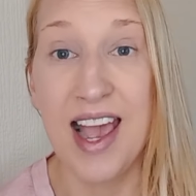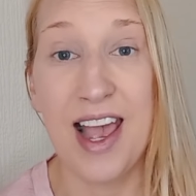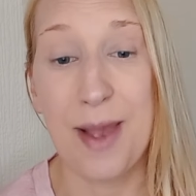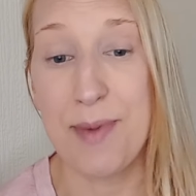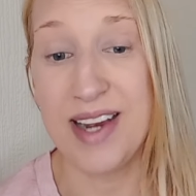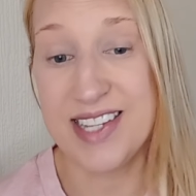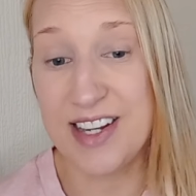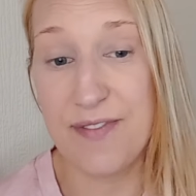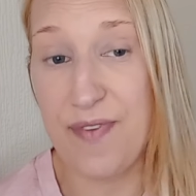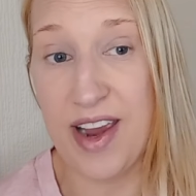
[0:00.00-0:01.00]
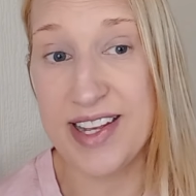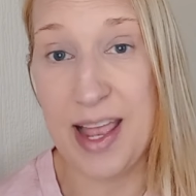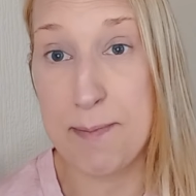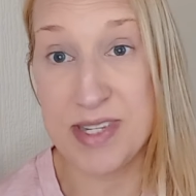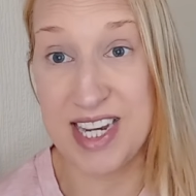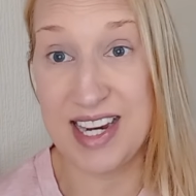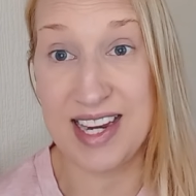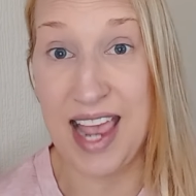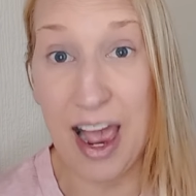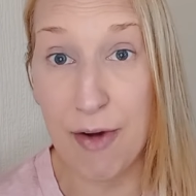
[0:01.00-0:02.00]
I didn't find them
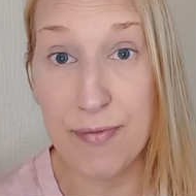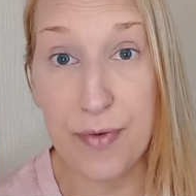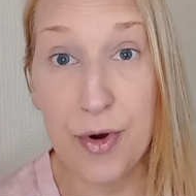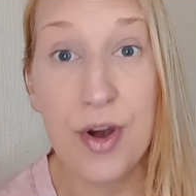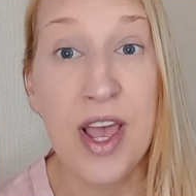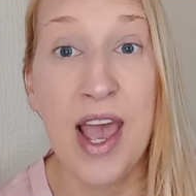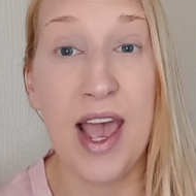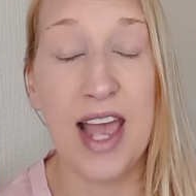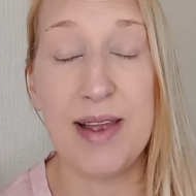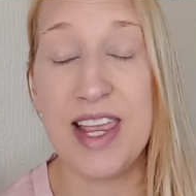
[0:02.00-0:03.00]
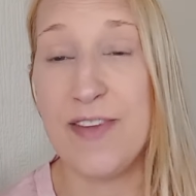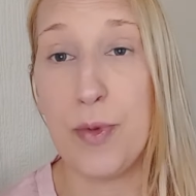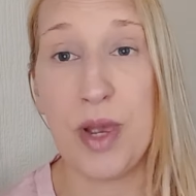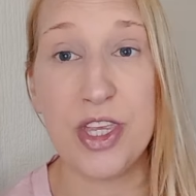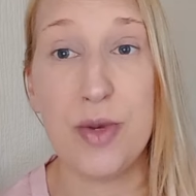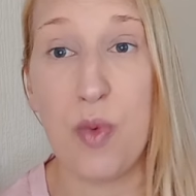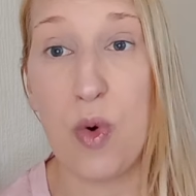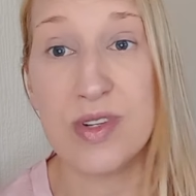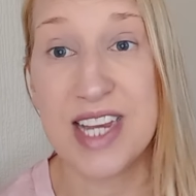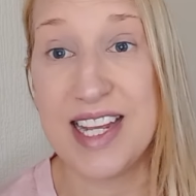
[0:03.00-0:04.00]
particularly helpful. Even when you
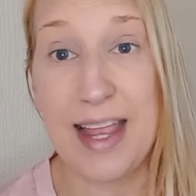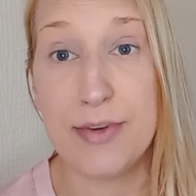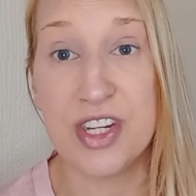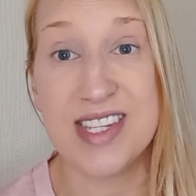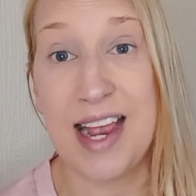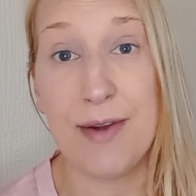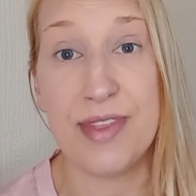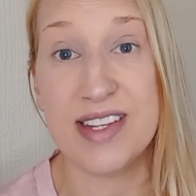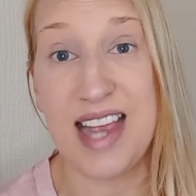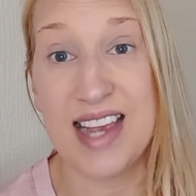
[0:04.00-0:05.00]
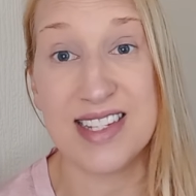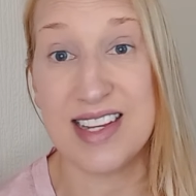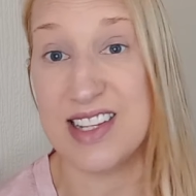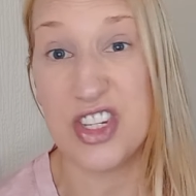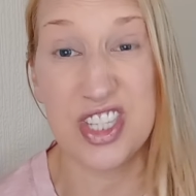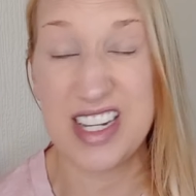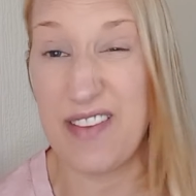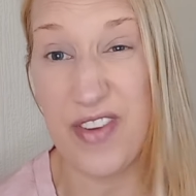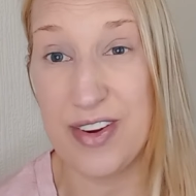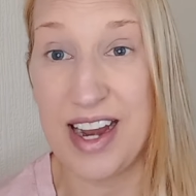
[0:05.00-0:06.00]
walked in, they just sat on the desk and just
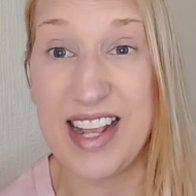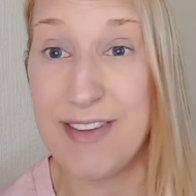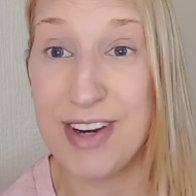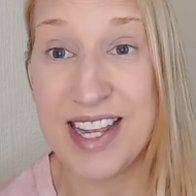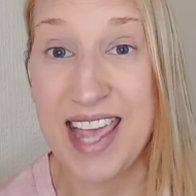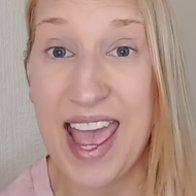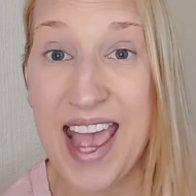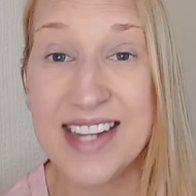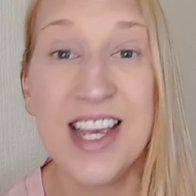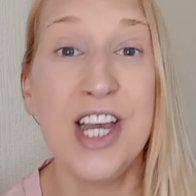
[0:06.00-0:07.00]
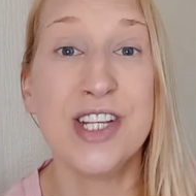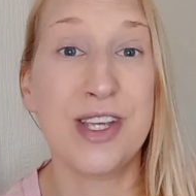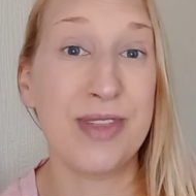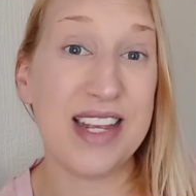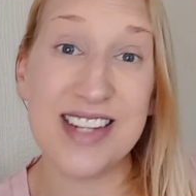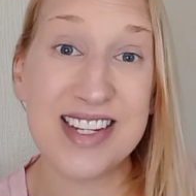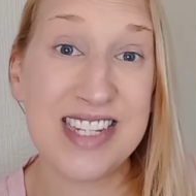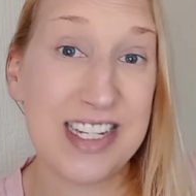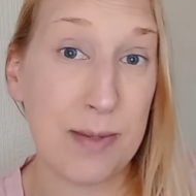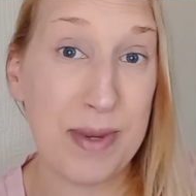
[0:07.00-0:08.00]
didn't feel like they really cared. So there does
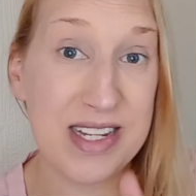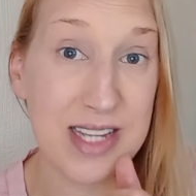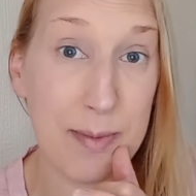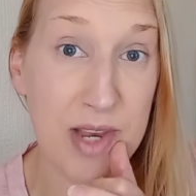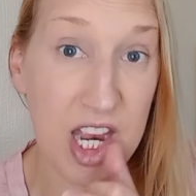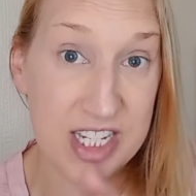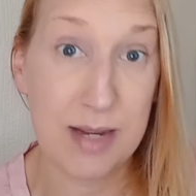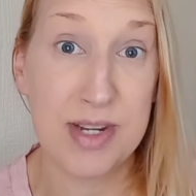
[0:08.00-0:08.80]
need to be some customer